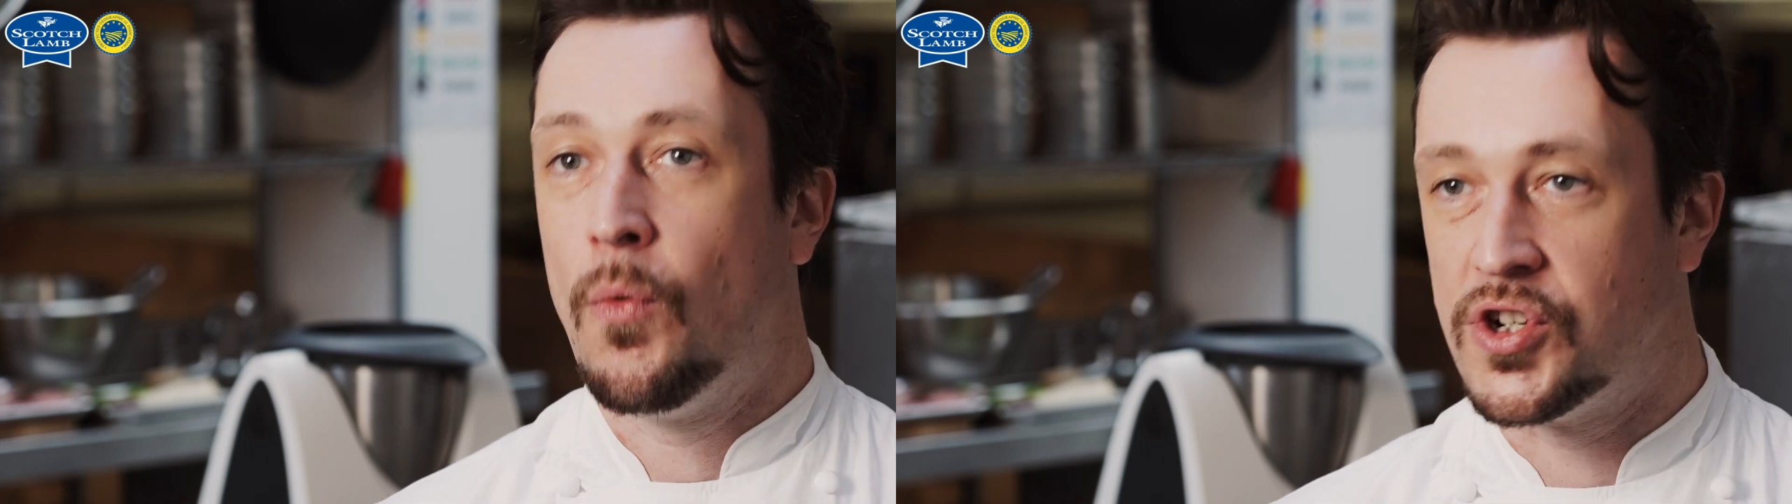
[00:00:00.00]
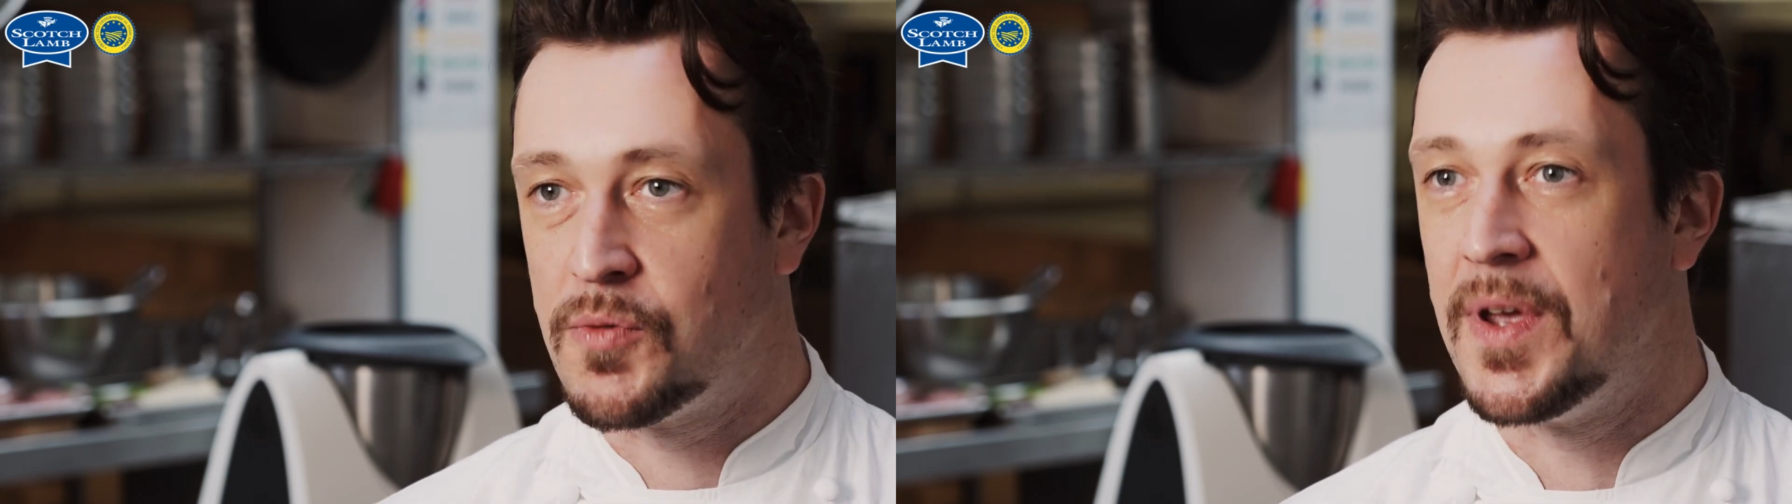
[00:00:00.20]

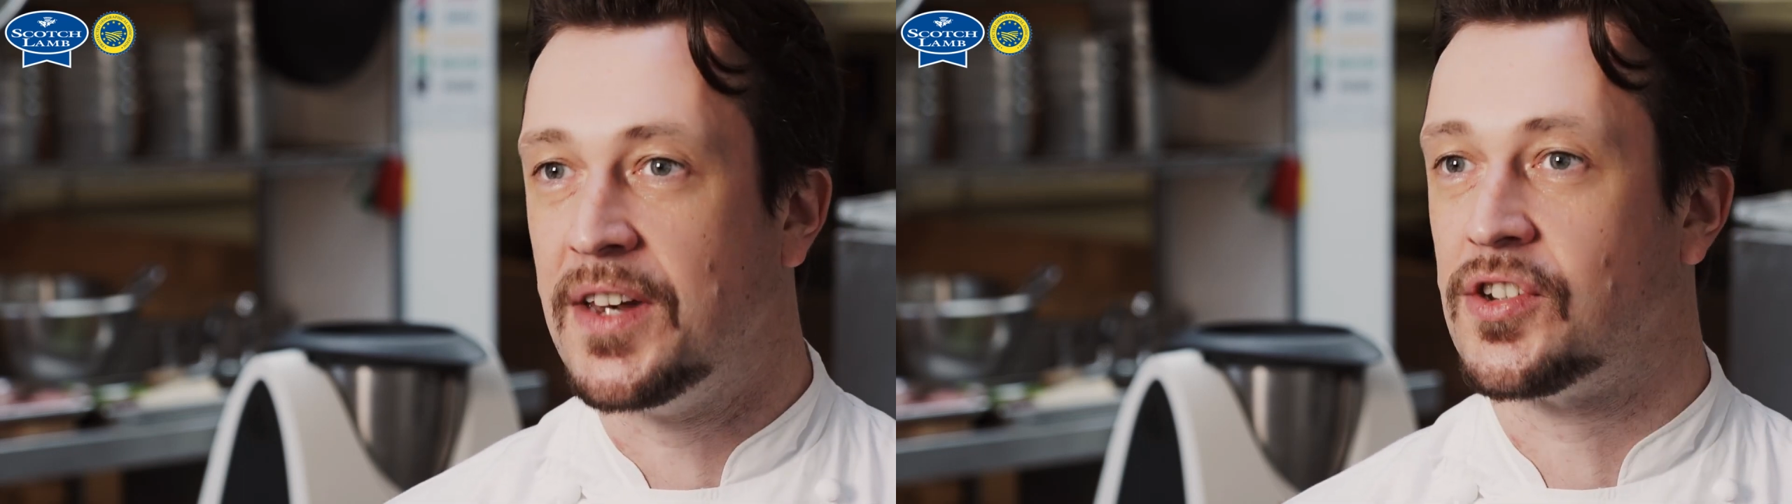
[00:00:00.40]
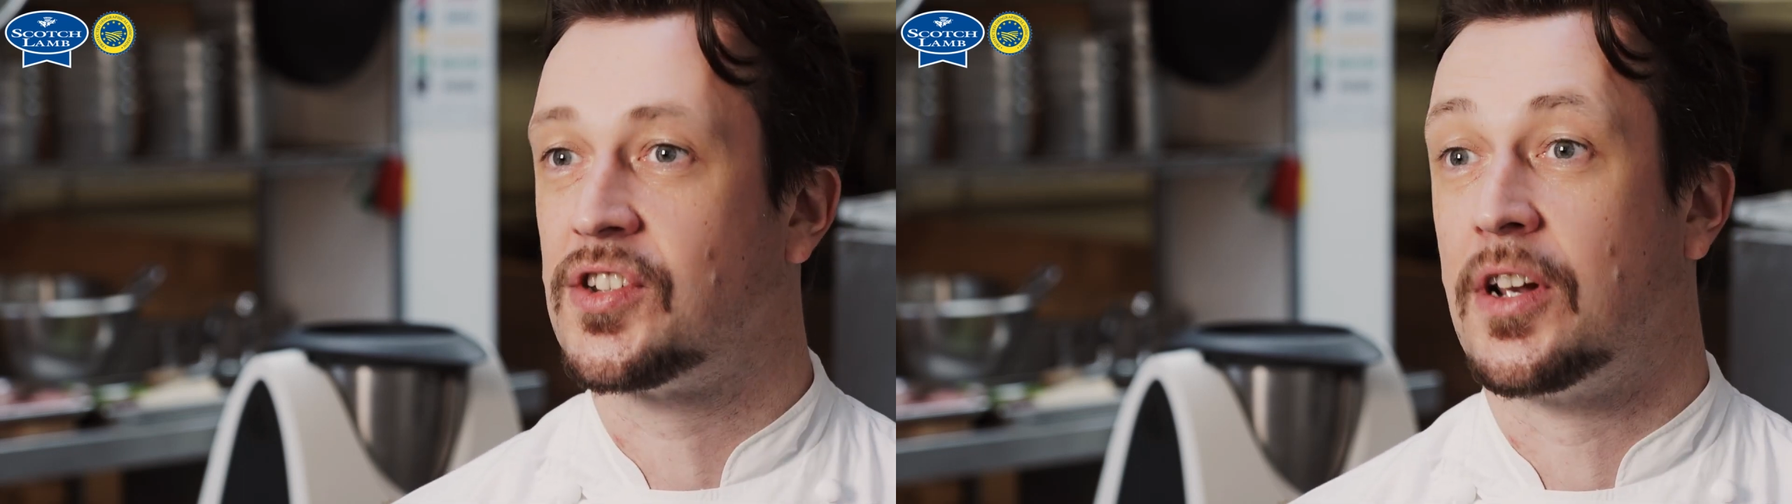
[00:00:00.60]
which
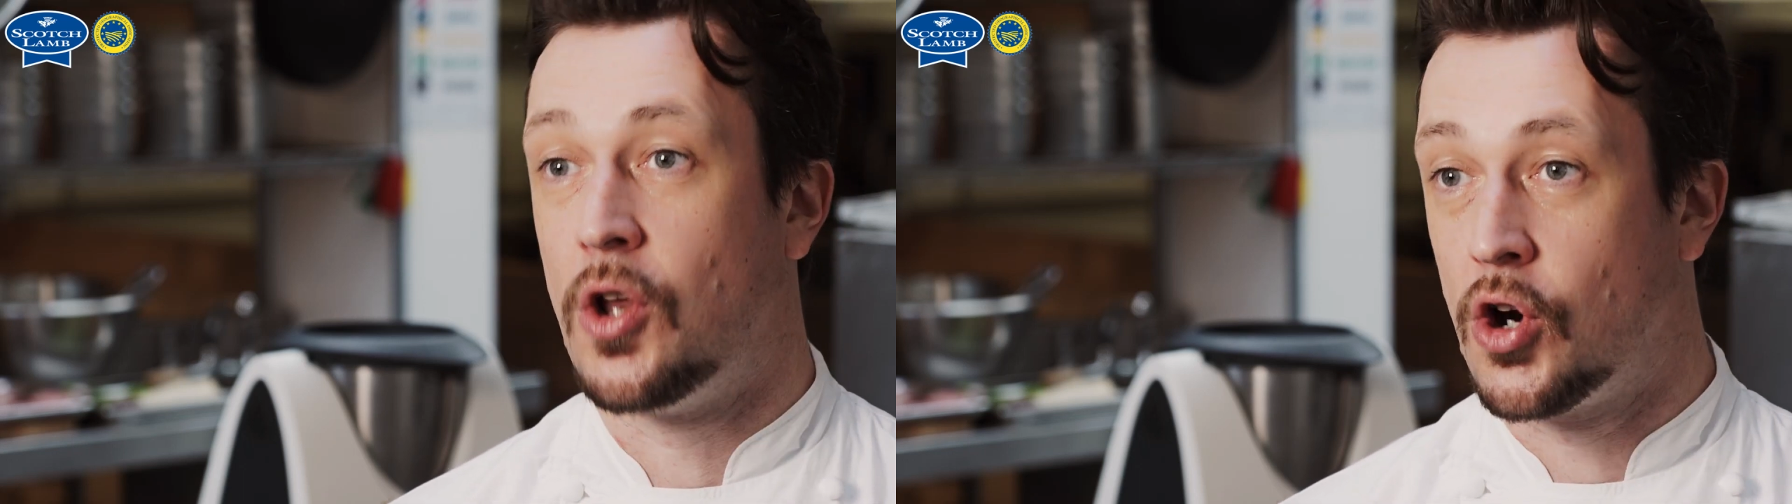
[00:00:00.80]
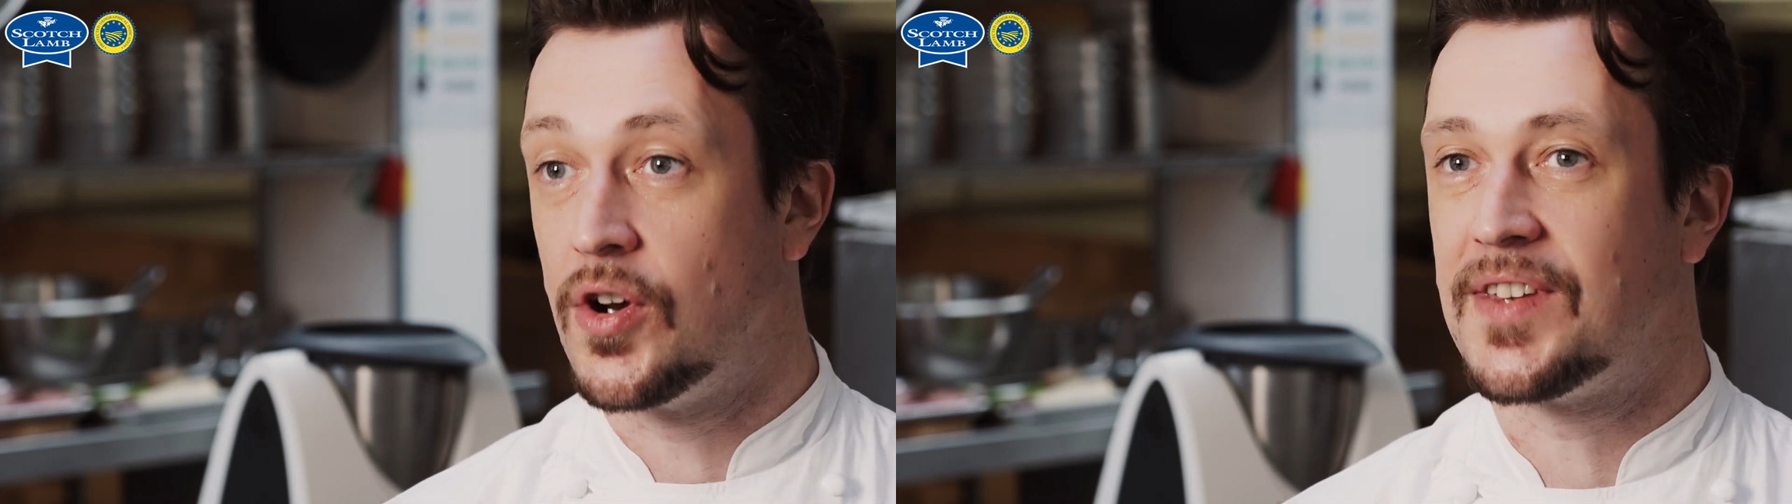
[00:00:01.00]
means the
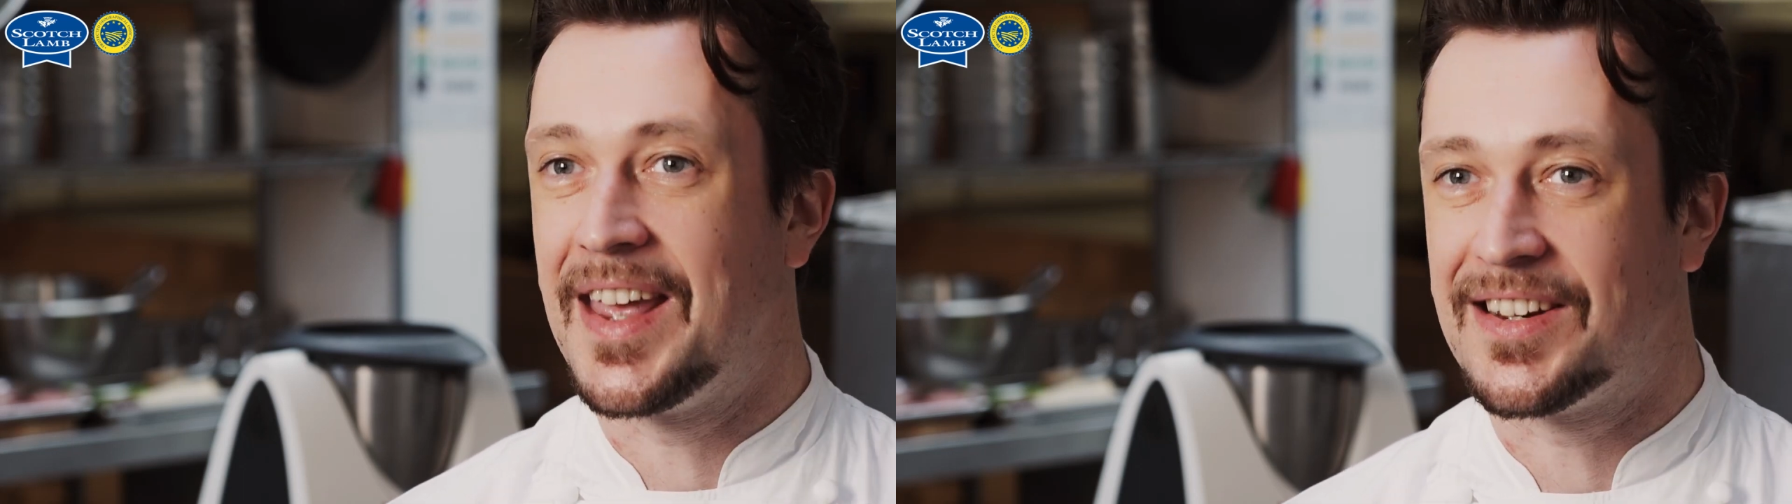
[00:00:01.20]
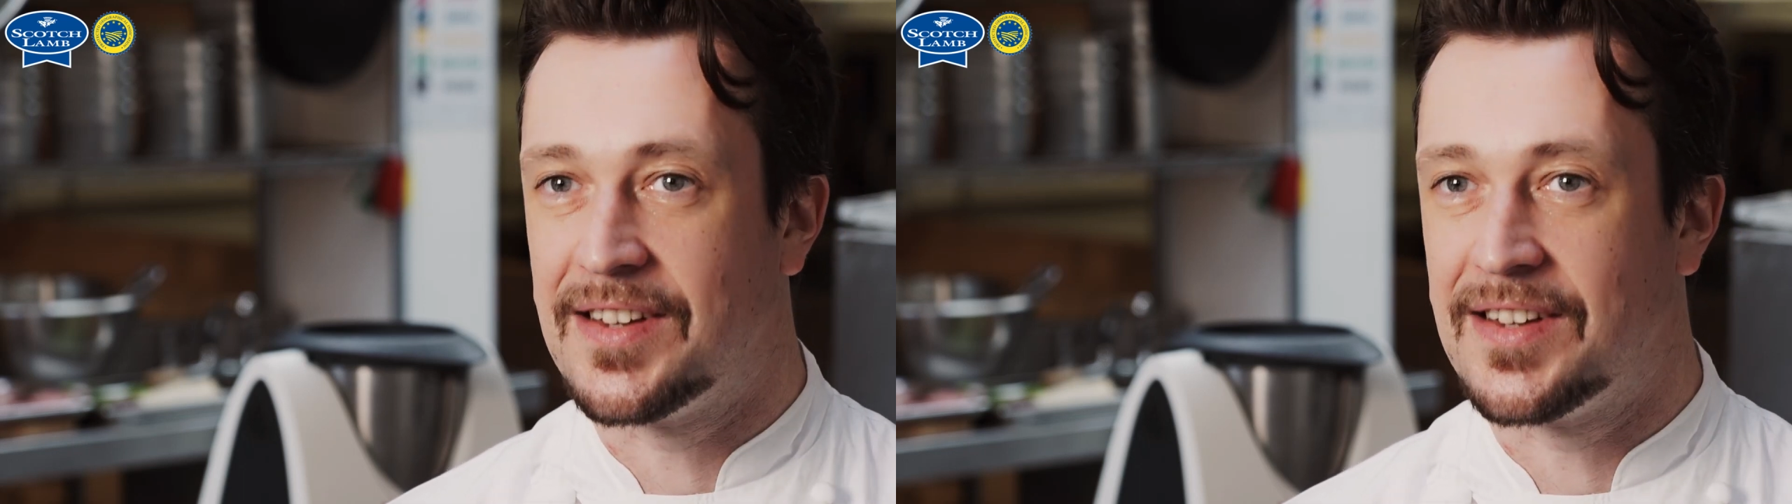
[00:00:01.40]
longer it takes,